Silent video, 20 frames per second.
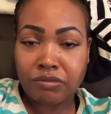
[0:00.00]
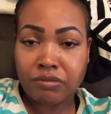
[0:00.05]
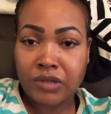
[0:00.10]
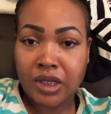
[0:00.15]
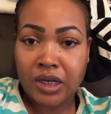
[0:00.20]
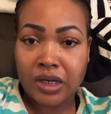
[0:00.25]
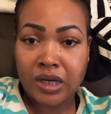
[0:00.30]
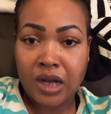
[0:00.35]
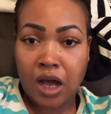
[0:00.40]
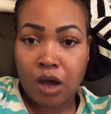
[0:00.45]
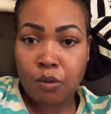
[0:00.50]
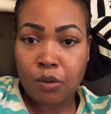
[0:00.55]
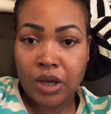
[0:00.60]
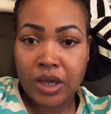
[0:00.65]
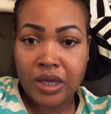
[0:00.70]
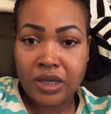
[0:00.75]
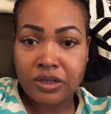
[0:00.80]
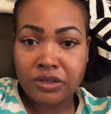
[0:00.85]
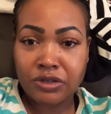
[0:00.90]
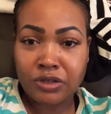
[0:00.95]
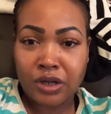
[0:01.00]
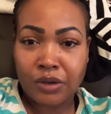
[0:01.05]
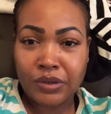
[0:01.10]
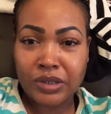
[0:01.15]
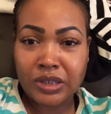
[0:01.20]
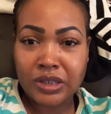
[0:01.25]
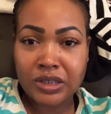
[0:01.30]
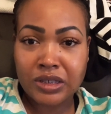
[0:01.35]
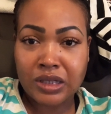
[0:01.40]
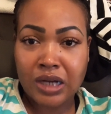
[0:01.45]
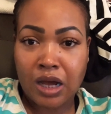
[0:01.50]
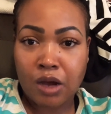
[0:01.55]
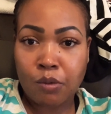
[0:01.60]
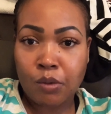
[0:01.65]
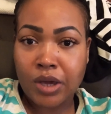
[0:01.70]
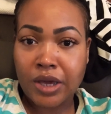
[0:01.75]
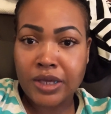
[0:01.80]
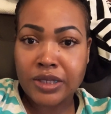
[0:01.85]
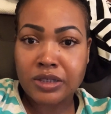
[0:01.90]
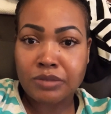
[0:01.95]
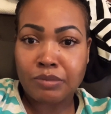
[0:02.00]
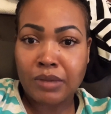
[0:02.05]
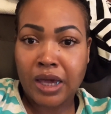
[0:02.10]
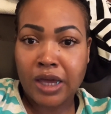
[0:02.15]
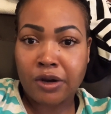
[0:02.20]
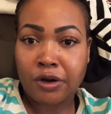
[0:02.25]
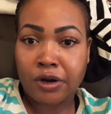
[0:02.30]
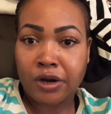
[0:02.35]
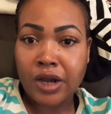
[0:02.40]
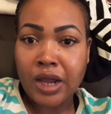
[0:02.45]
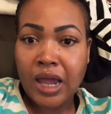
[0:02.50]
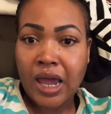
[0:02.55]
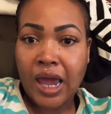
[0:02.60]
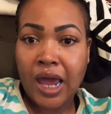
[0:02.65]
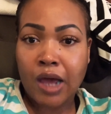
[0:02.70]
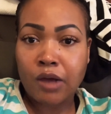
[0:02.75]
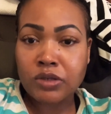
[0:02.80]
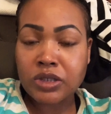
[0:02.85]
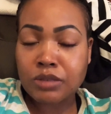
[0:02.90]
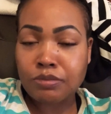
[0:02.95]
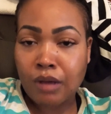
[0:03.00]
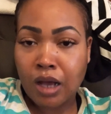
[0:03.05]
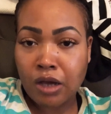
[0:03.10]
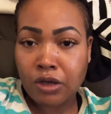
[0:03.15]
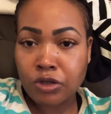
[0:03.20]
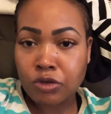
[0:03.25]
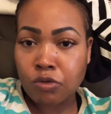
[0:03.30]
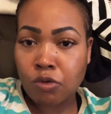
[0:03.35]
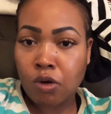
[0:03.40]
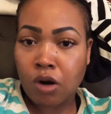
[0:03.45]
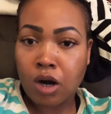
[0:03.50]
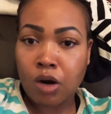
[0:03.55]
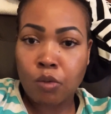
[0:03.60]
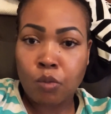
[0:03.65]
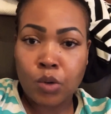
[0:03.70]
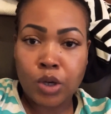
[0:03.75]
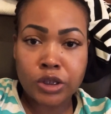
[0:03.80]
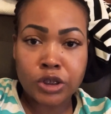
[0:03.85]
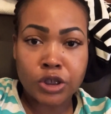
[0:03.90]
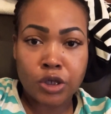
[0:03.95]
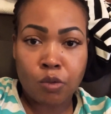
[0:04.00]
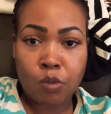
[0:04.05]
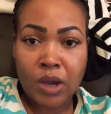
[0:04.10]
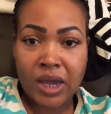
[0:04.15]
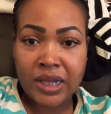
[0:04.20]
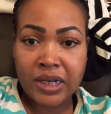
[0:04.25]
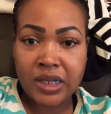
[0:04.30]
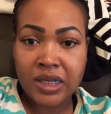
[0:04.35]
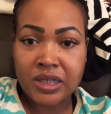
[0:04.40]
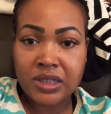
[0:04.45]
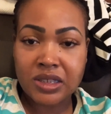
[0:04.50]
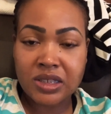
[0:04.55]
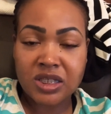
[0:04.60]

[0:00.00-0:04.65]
it always, you know, it doesn't always matter how small you are or what your weight is.